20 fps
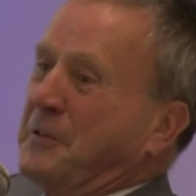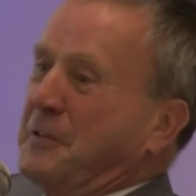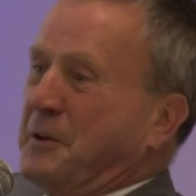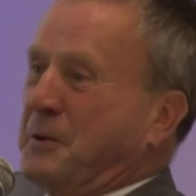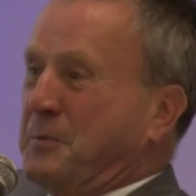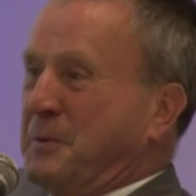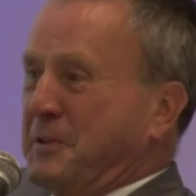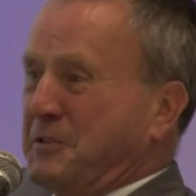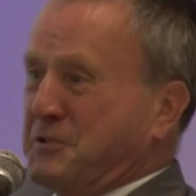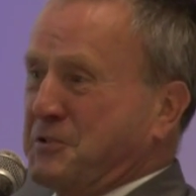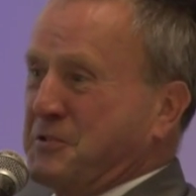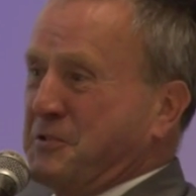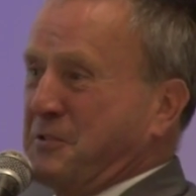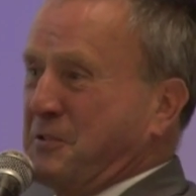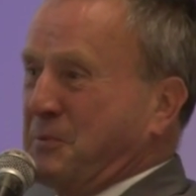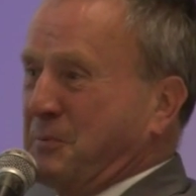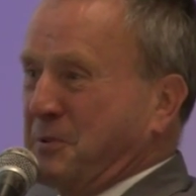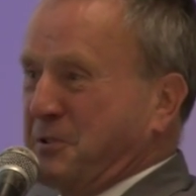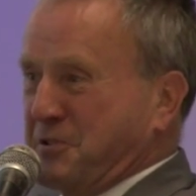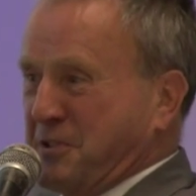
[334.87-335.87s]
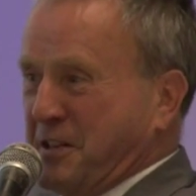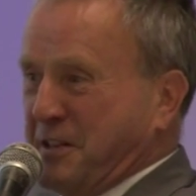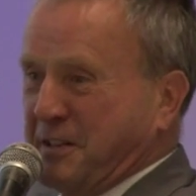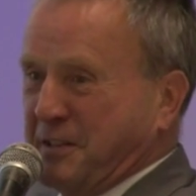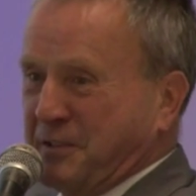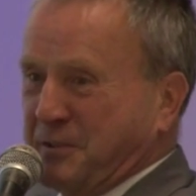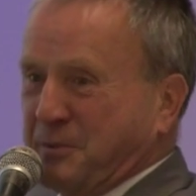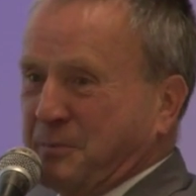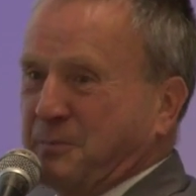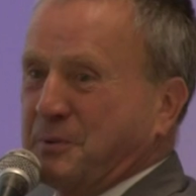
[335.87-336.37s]
the questions which I
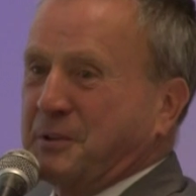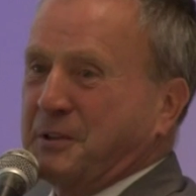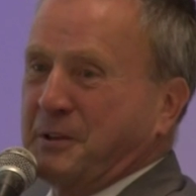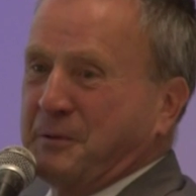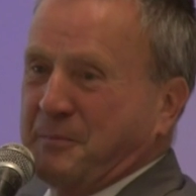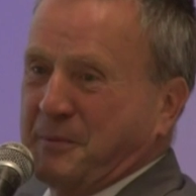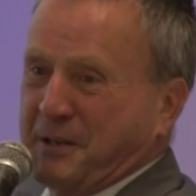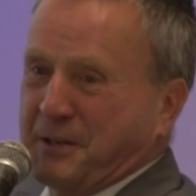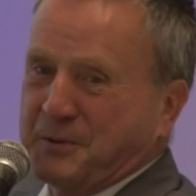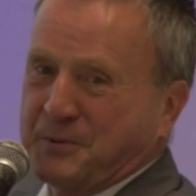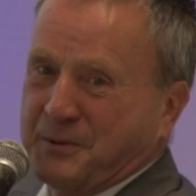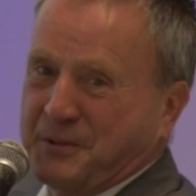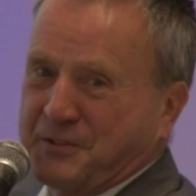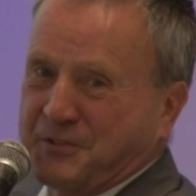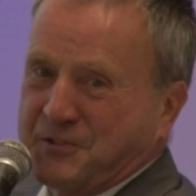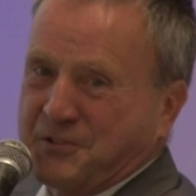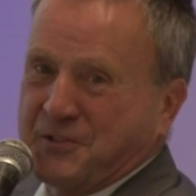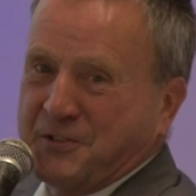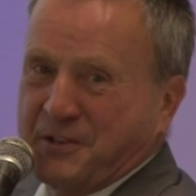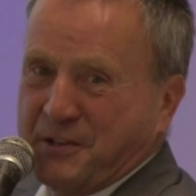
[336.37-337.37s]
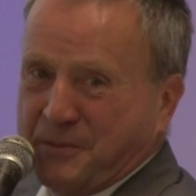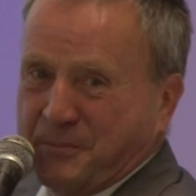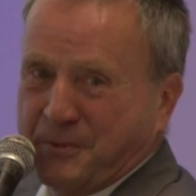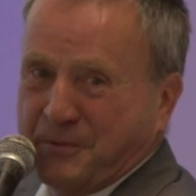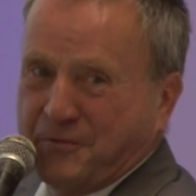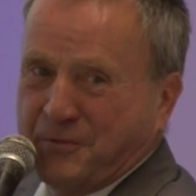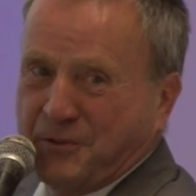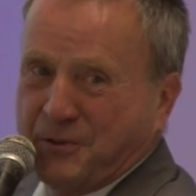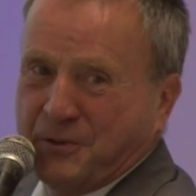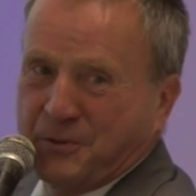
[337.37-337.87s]
had to put in my questionnaire
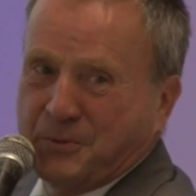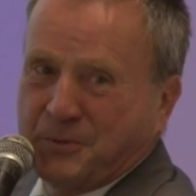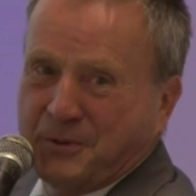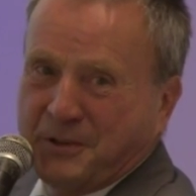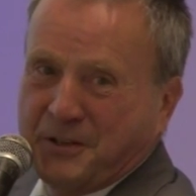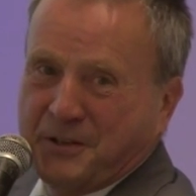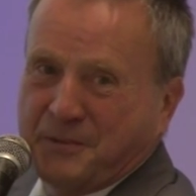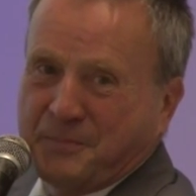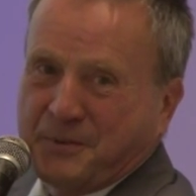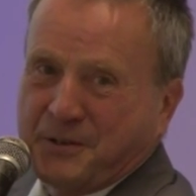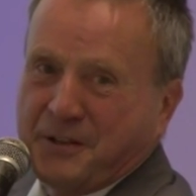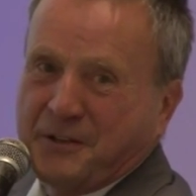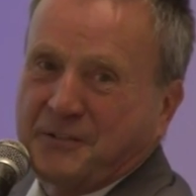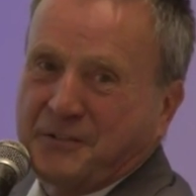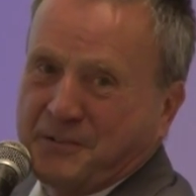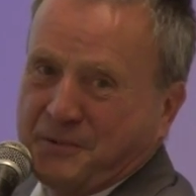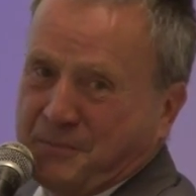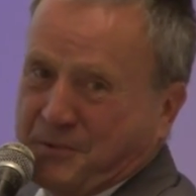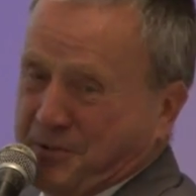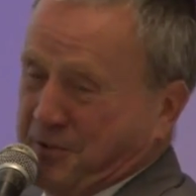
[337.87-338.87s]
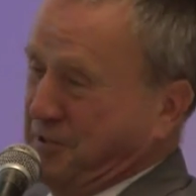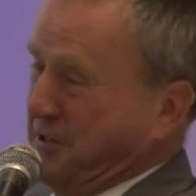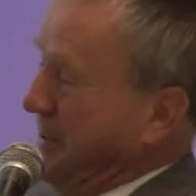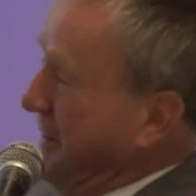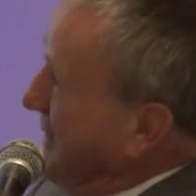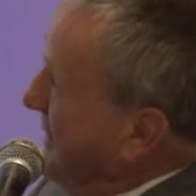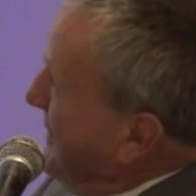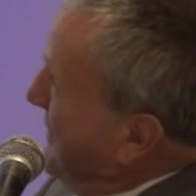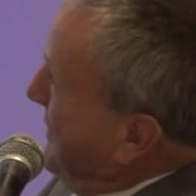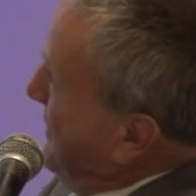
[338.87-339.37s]
before we appraised the
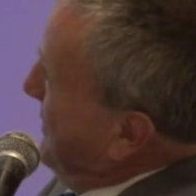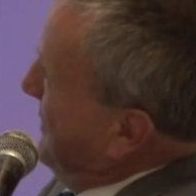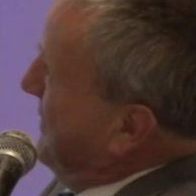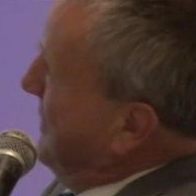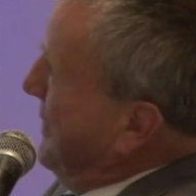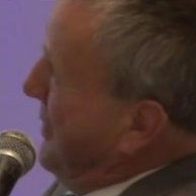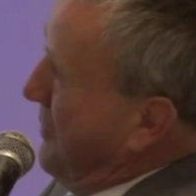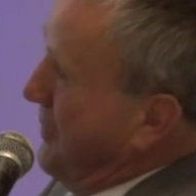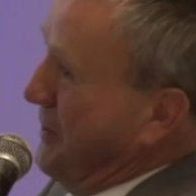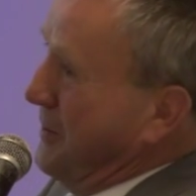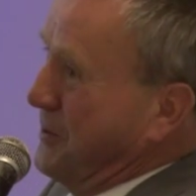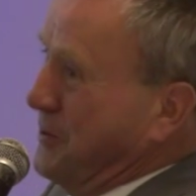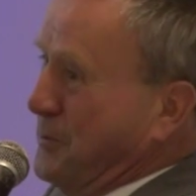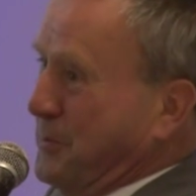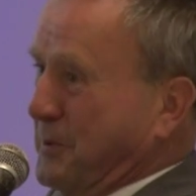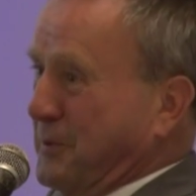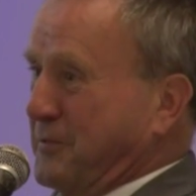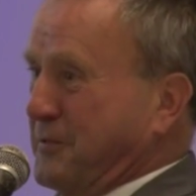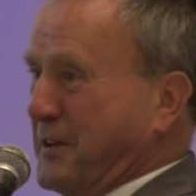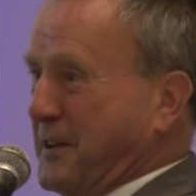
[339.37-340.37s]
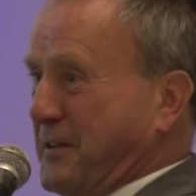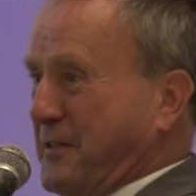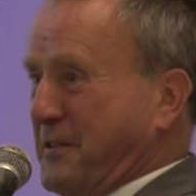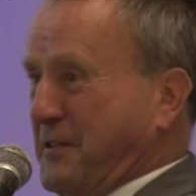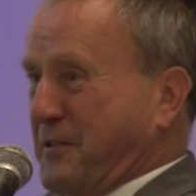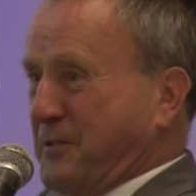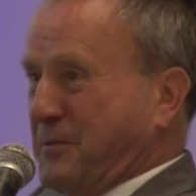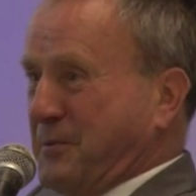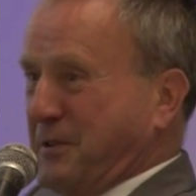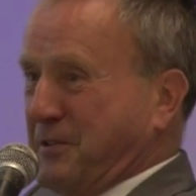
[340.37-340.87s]
project. So I think you will find
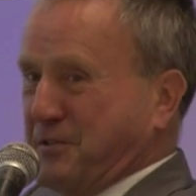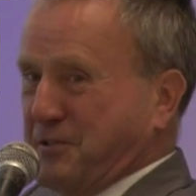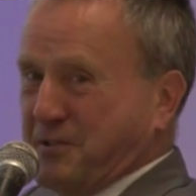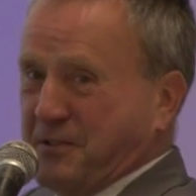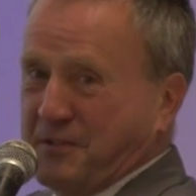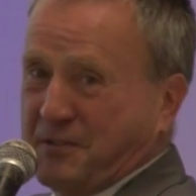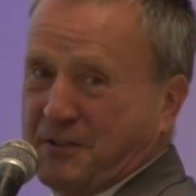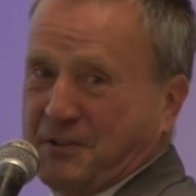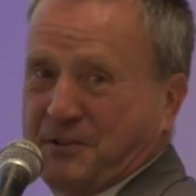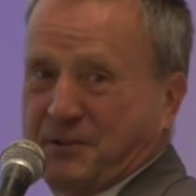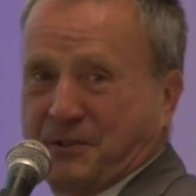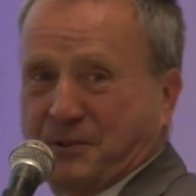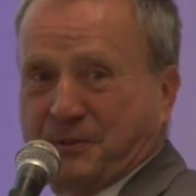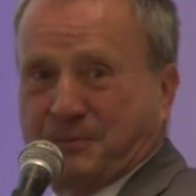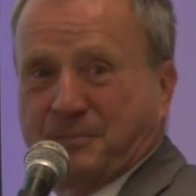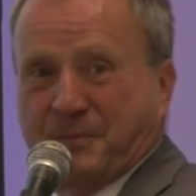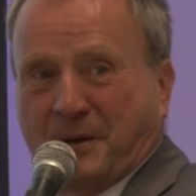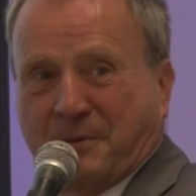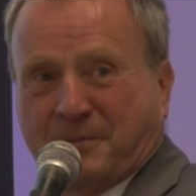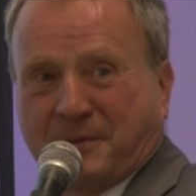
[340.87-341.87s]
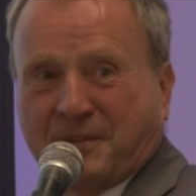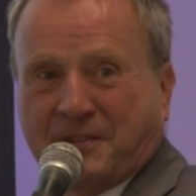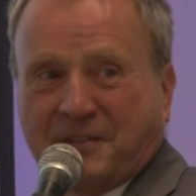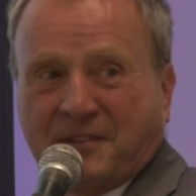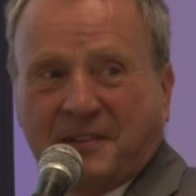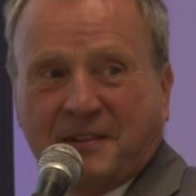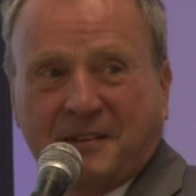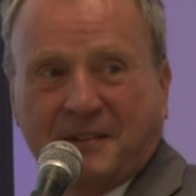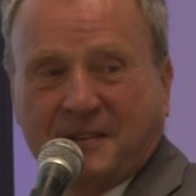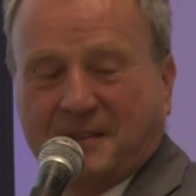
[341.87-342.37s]
these questions in your papers.